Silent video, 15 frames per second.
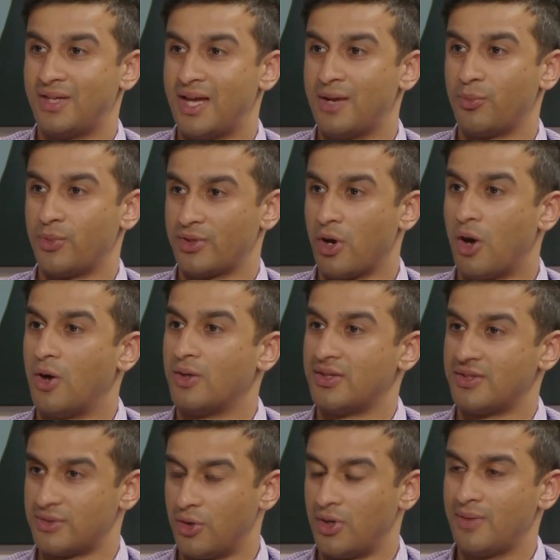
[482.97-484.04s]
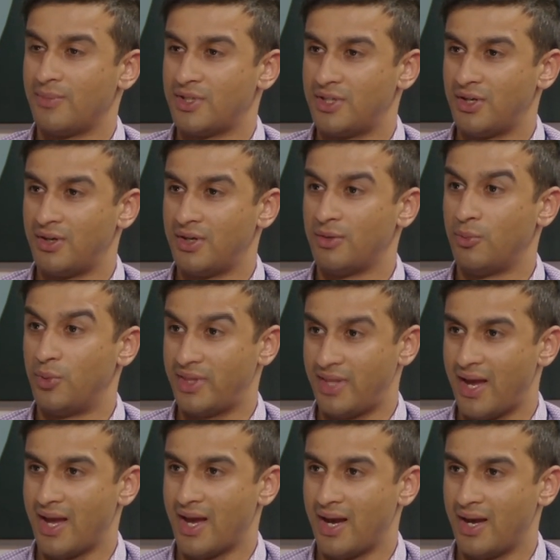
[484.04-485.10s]
that with all this learning material with
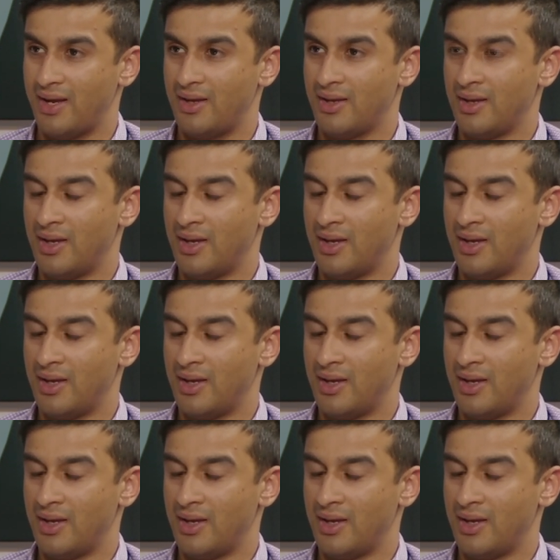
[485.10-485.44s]
AI,